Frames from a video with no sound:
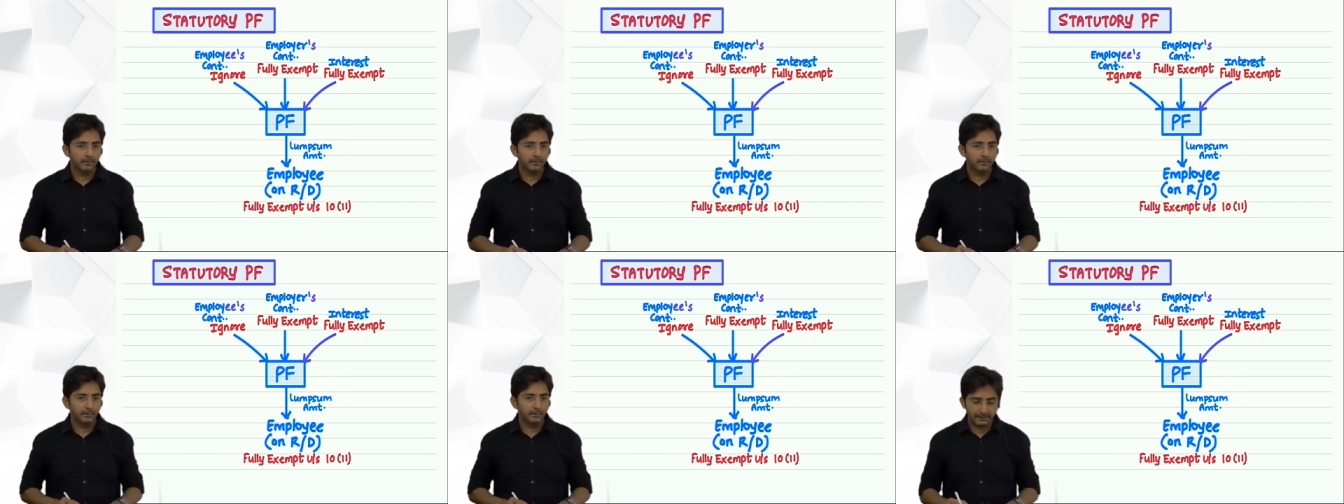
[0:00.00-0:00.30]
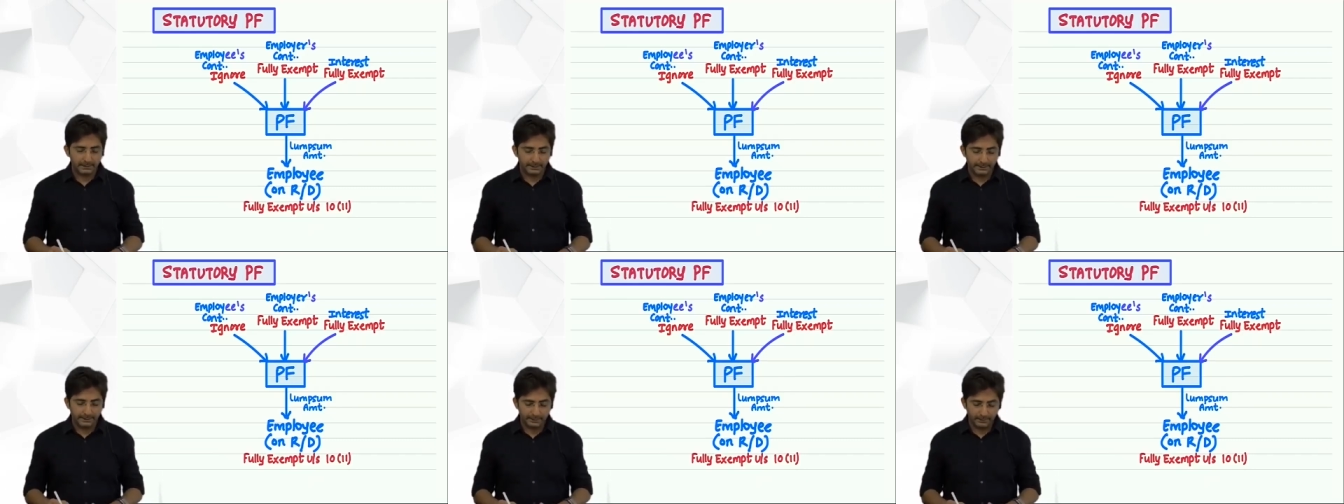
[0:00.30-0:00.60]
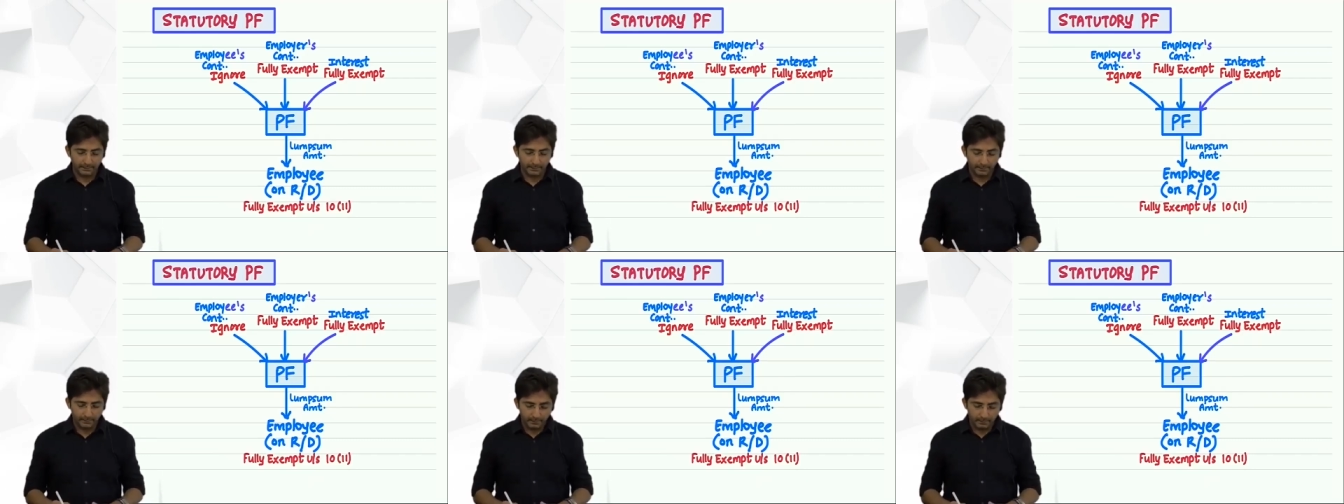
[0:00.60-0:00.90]
But
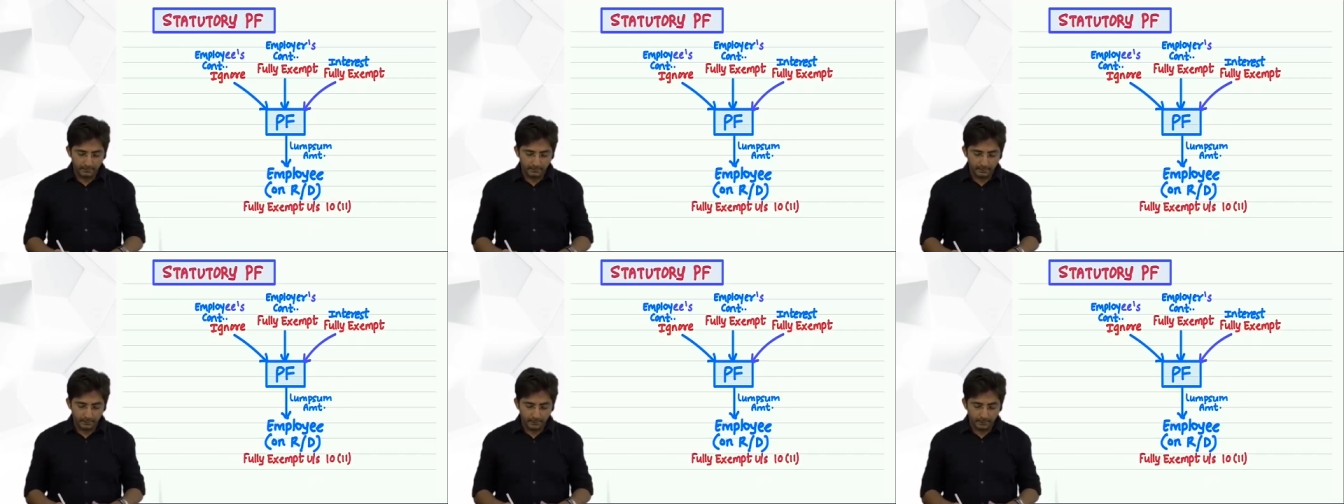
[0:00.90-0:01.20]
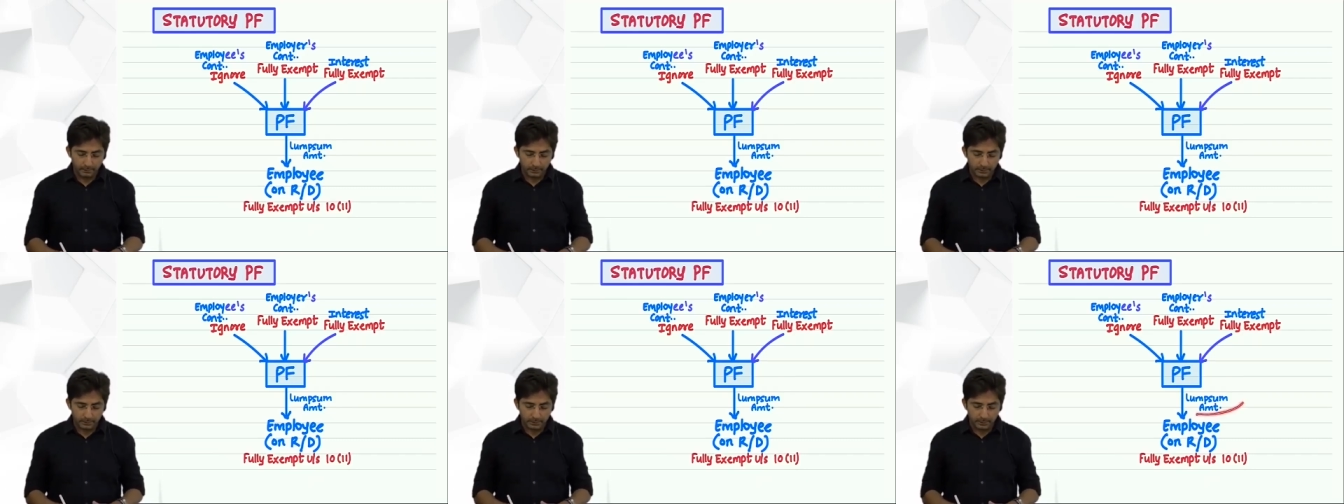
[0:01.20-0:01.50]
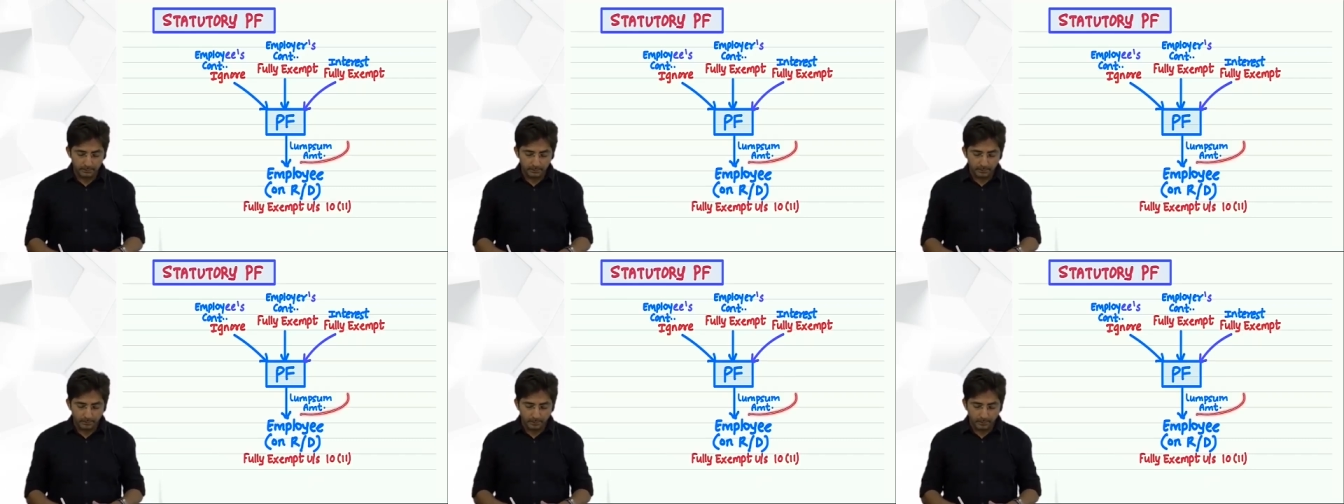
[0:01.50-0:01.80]
see, lump
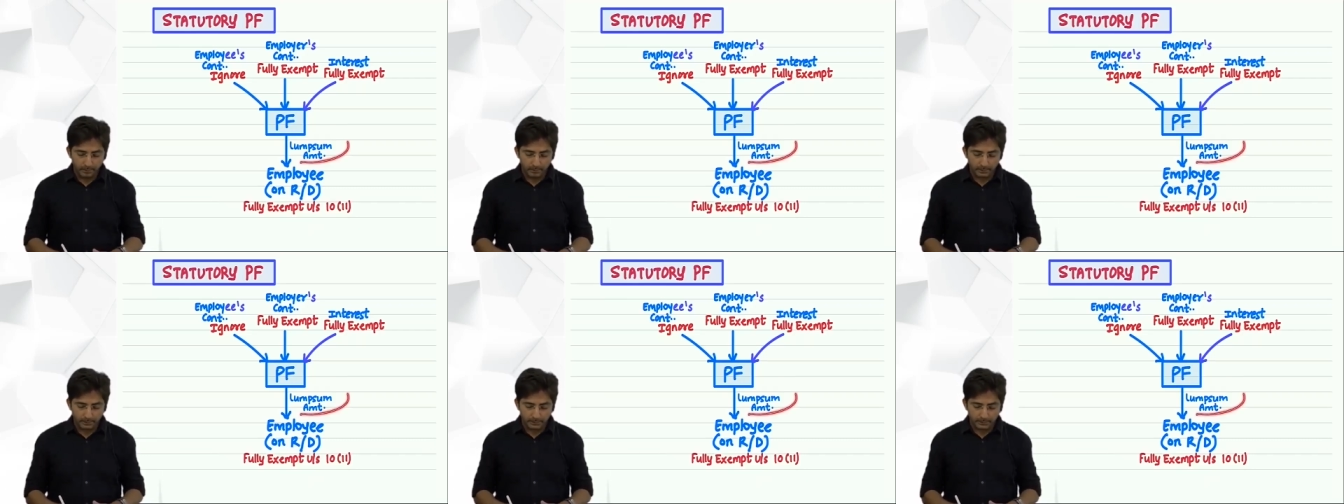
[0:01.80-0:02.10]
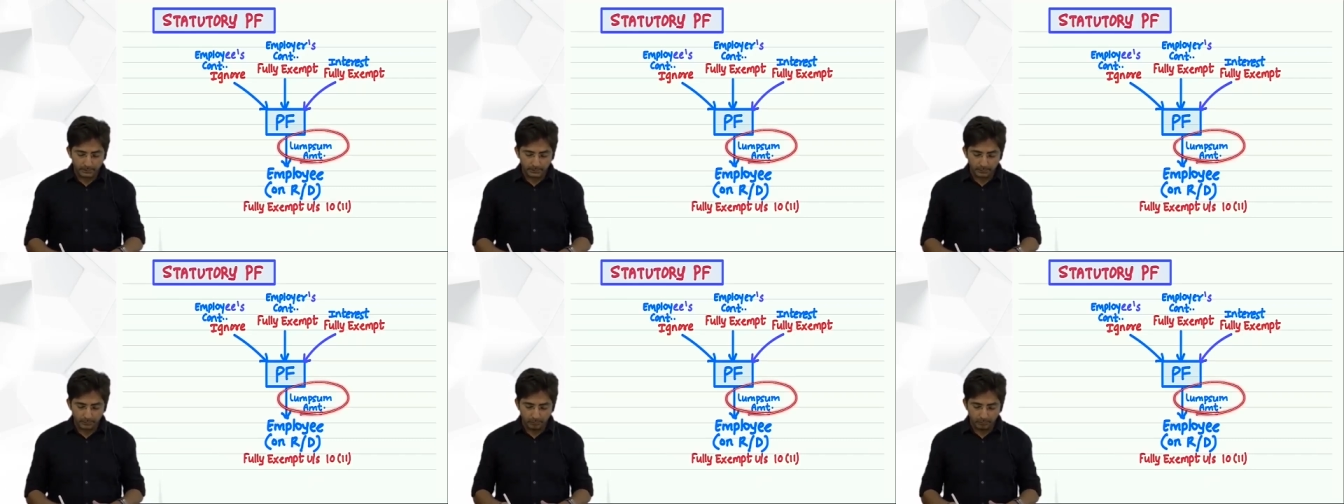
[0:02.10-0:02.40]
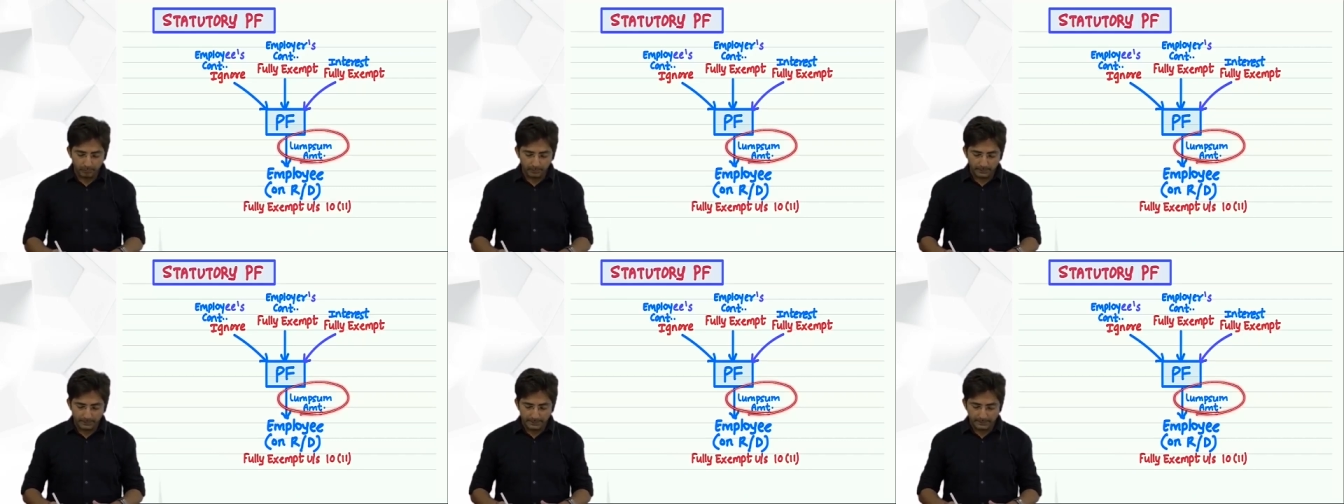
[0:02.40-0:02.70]
sum amount received
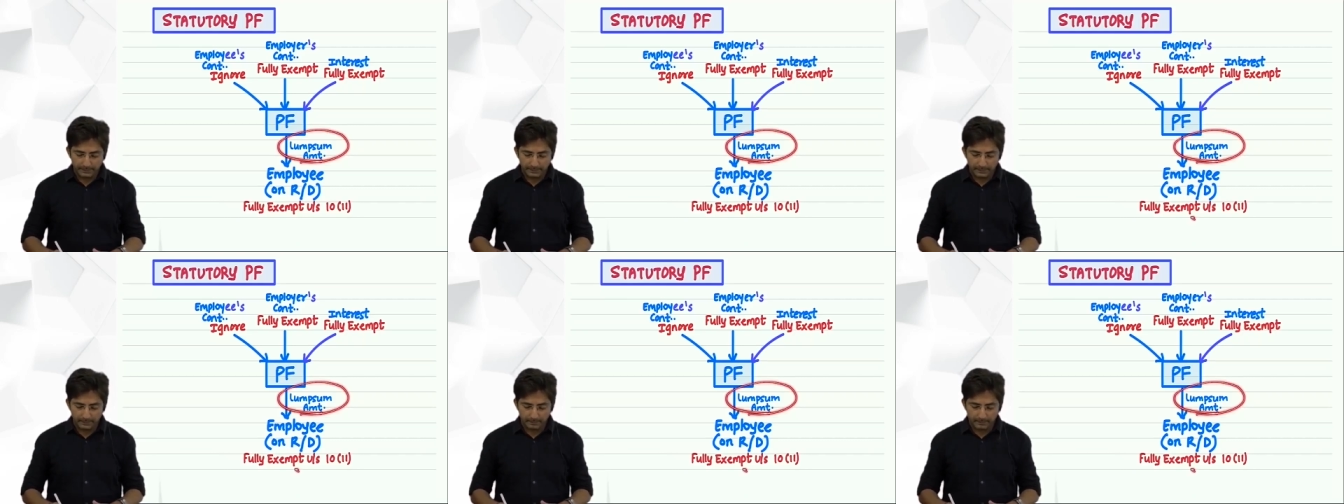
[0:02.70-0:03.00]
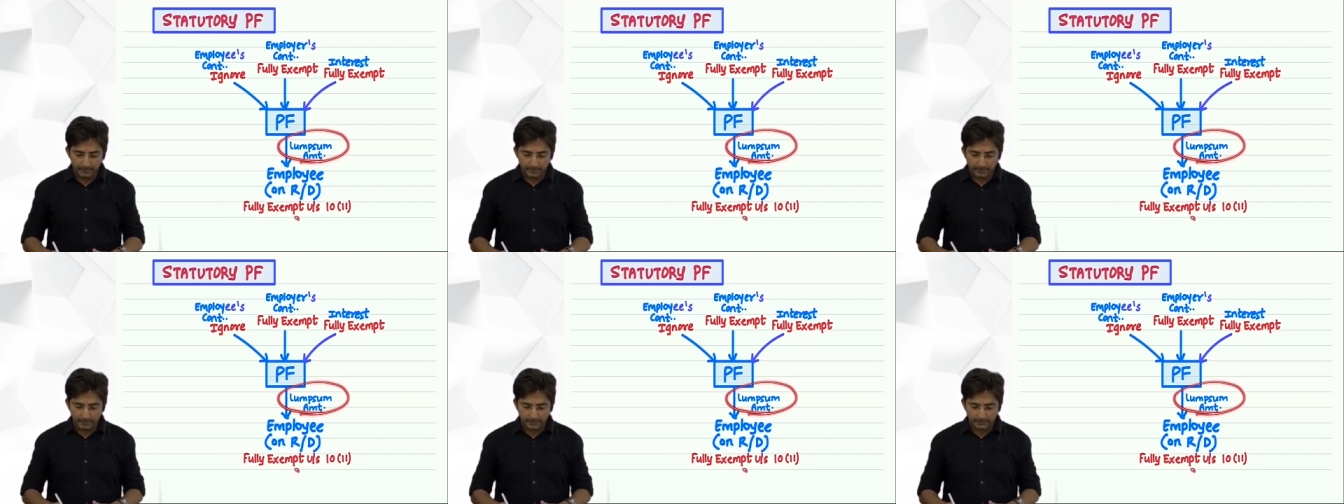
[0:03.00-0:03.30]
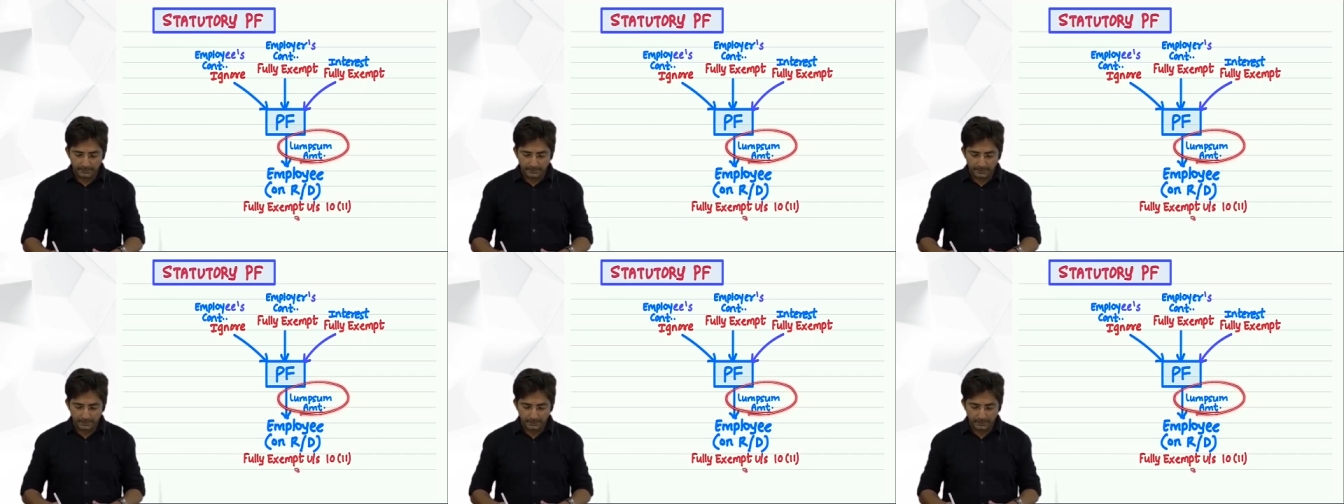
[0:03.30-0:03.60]
will be exempt under
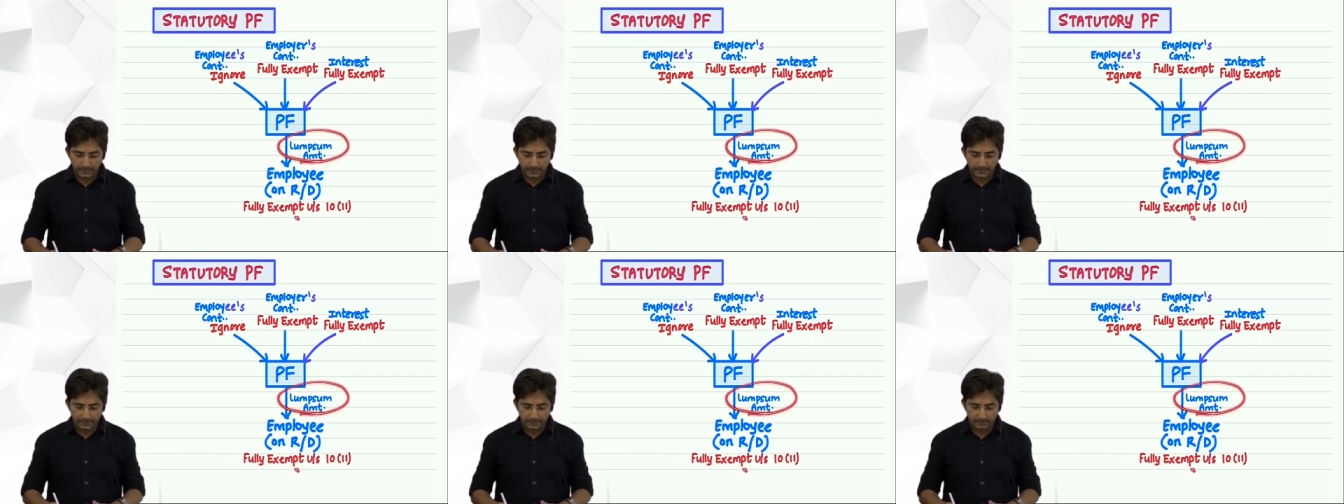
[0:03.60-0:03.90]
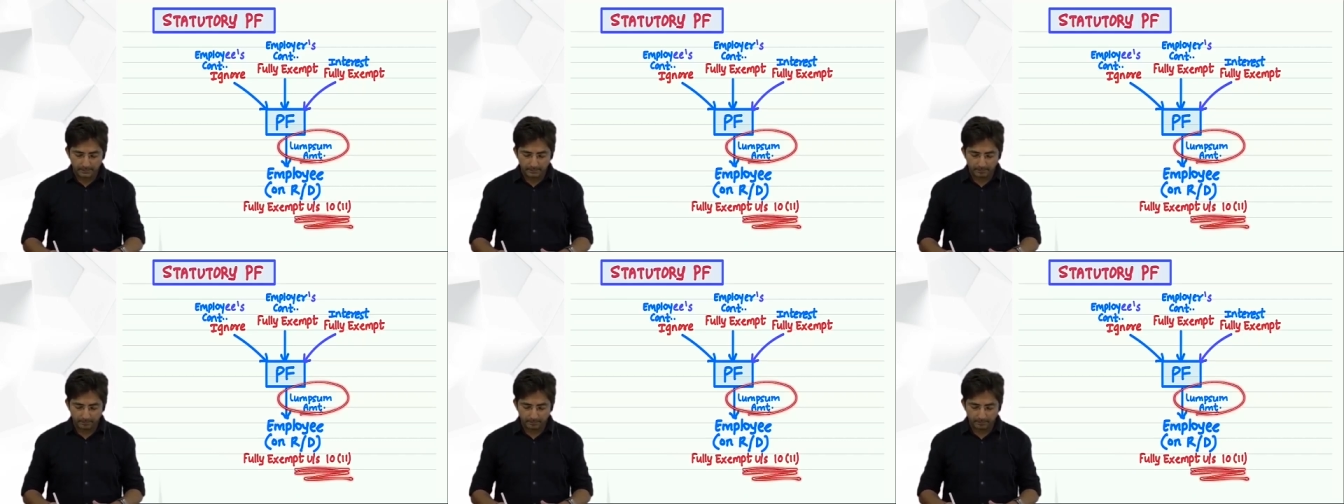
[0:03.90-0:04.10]
section